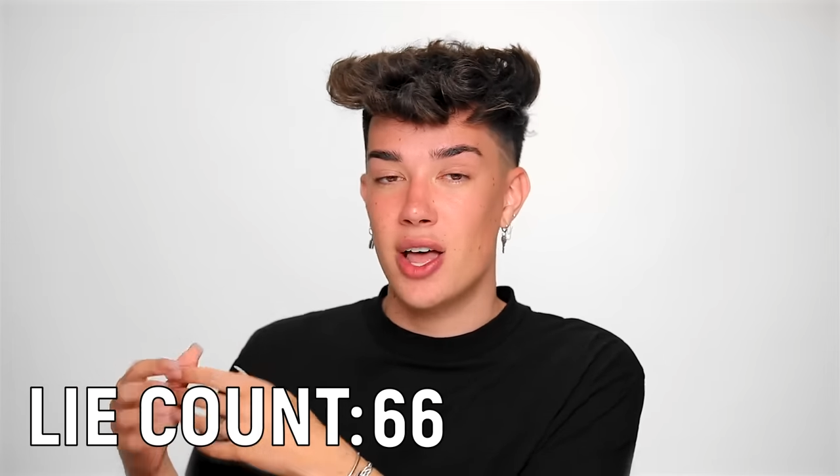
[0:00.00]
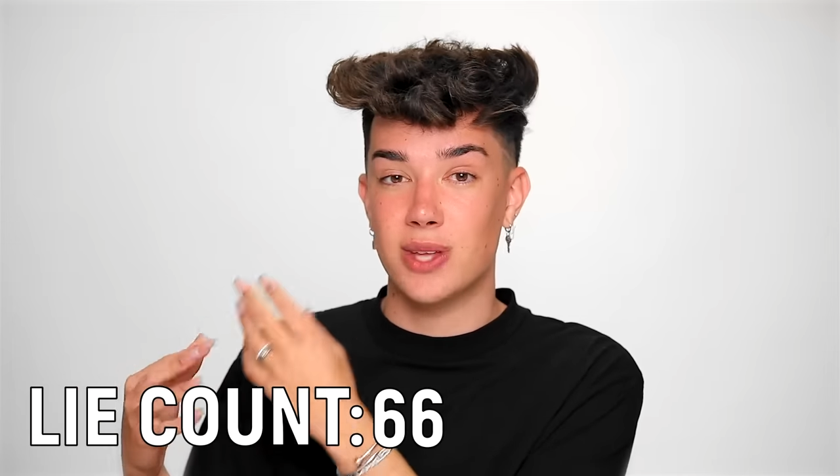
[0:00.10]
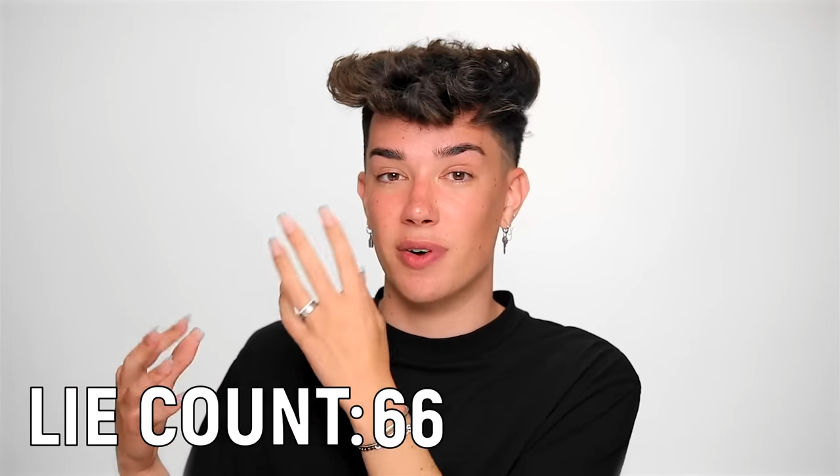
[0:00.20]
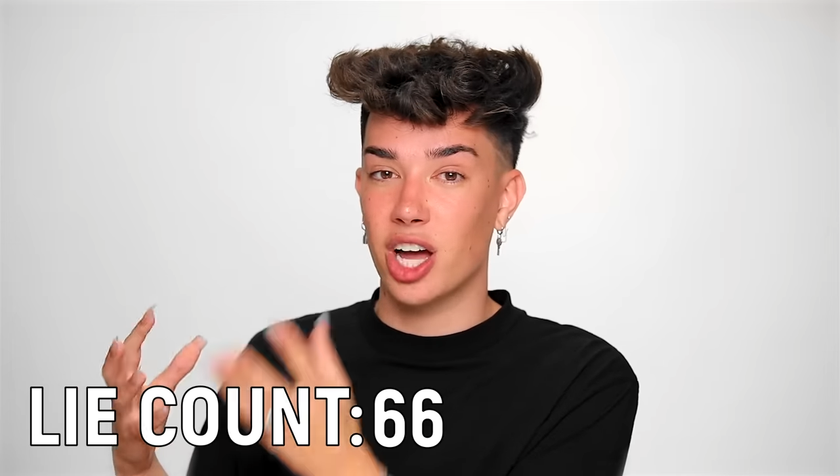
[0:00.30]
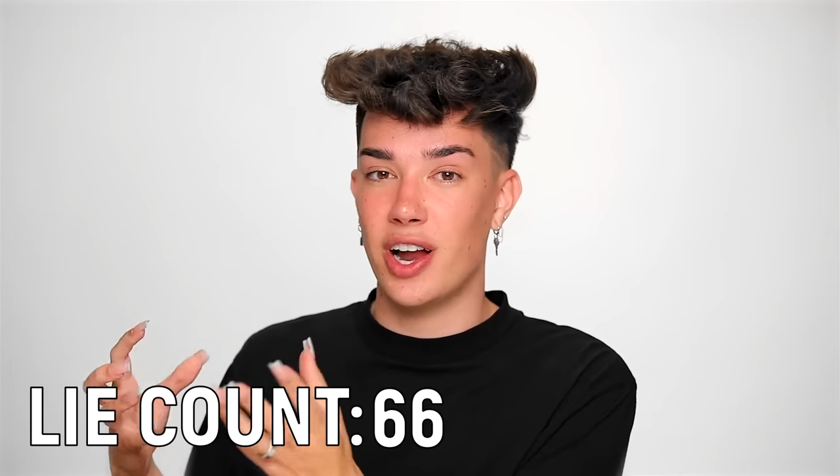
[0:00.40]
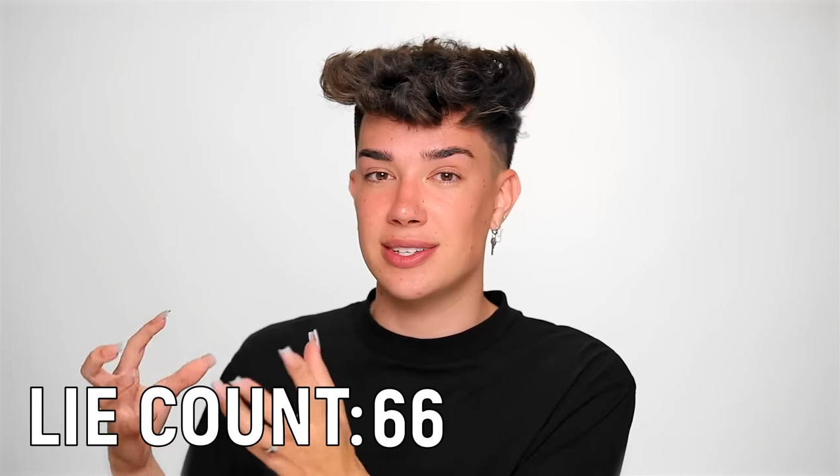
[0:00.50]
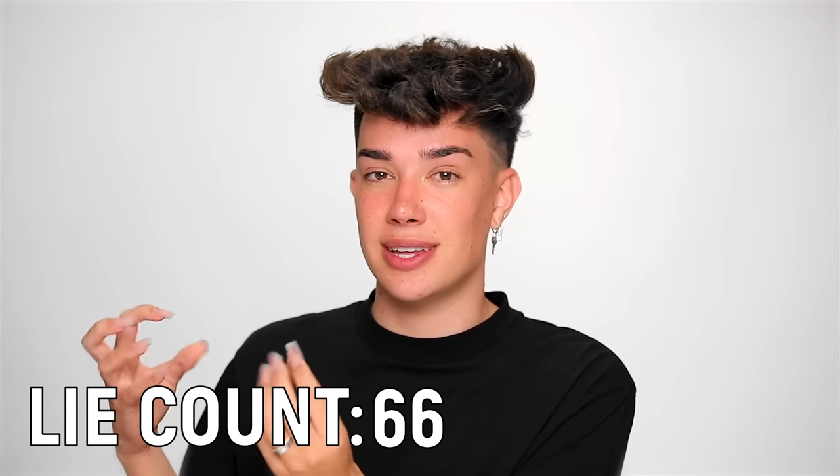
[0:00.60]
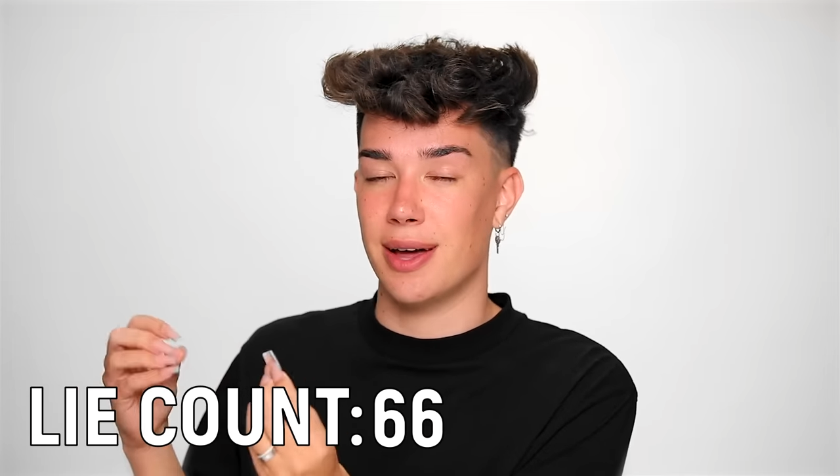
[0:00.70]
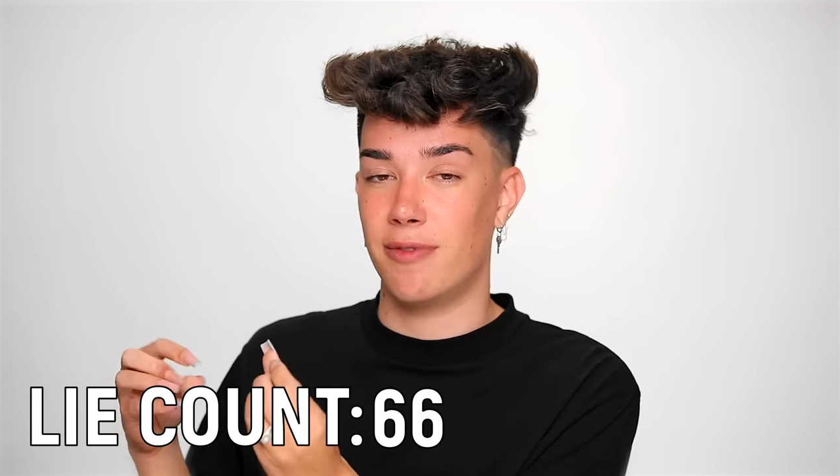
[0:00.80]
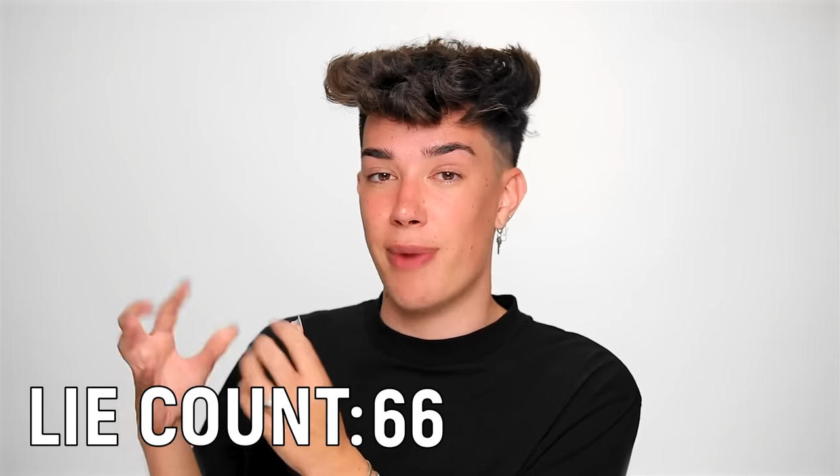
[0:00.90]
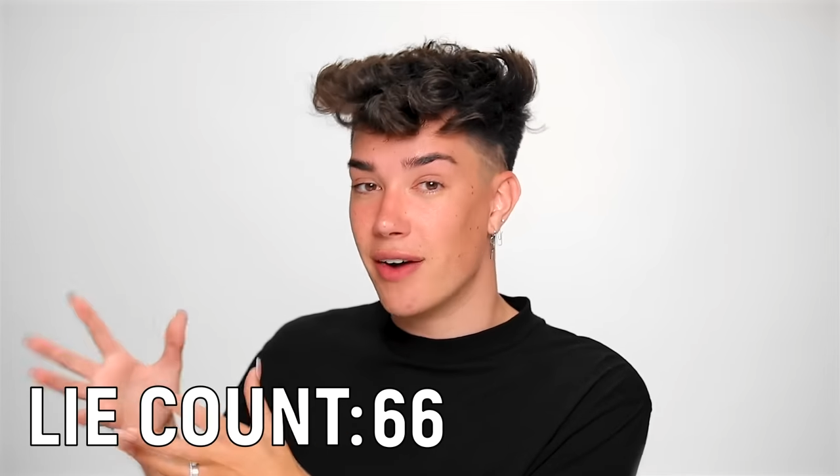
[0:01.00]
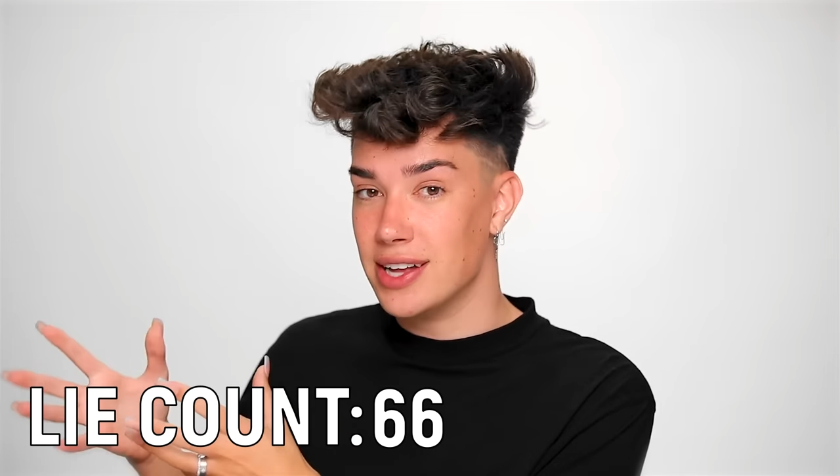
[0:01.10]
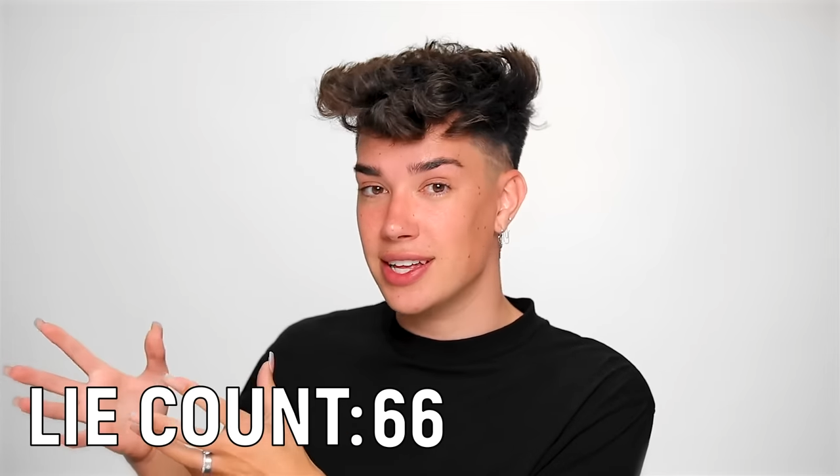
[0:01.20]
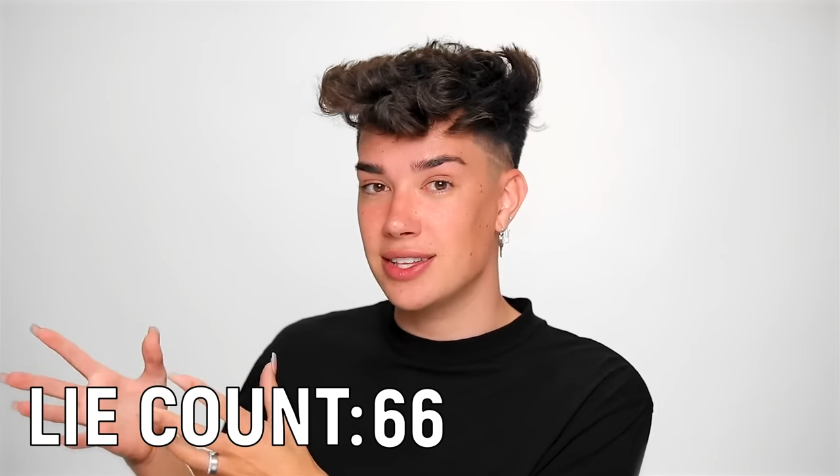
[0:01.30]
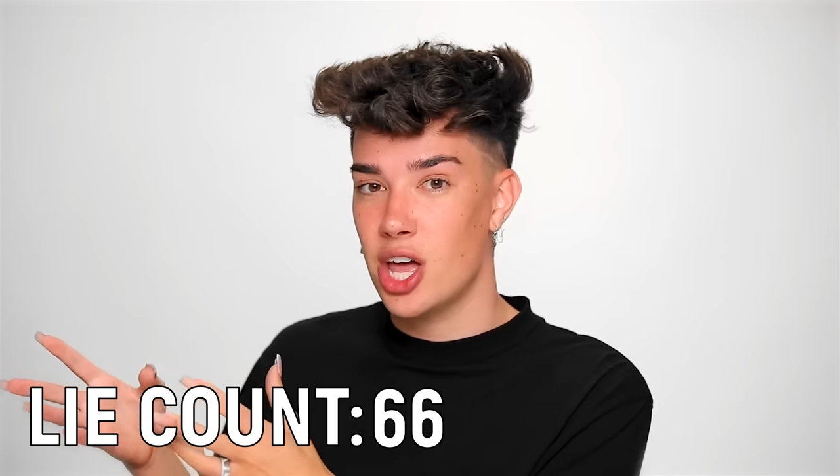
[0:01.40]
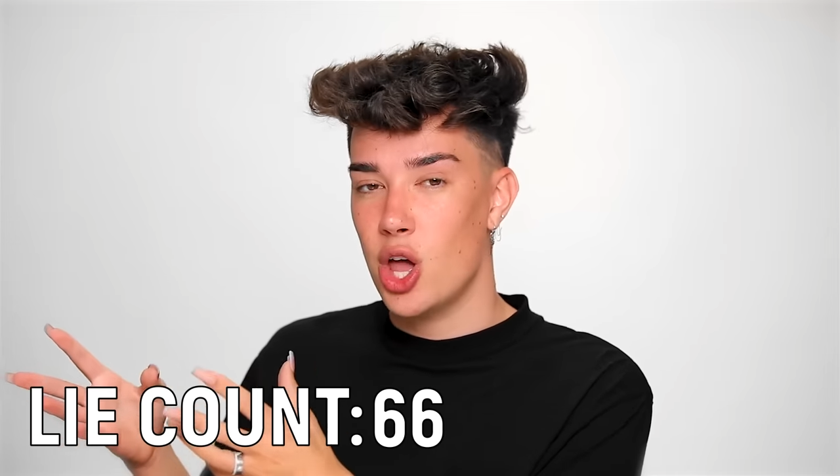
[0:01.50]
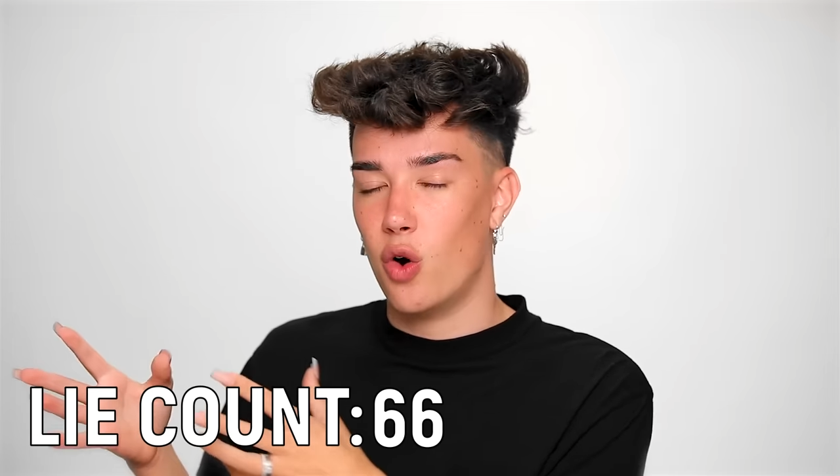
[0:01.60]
some for good reasons and some for bad reasons,